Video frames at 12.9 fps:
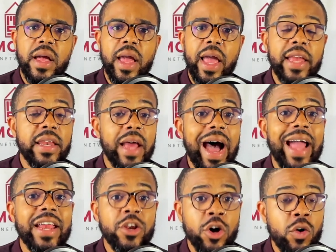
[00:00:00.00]
And I
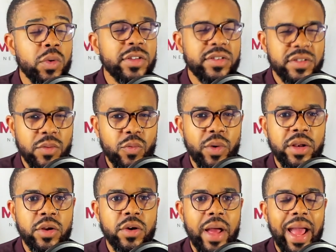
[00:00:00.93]
know when
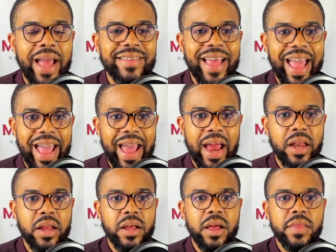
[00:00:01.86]
someone has had
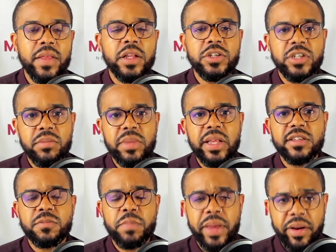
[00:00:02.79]
the legitimate
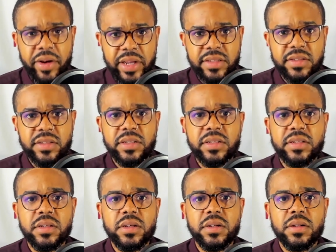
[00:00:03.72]
experiences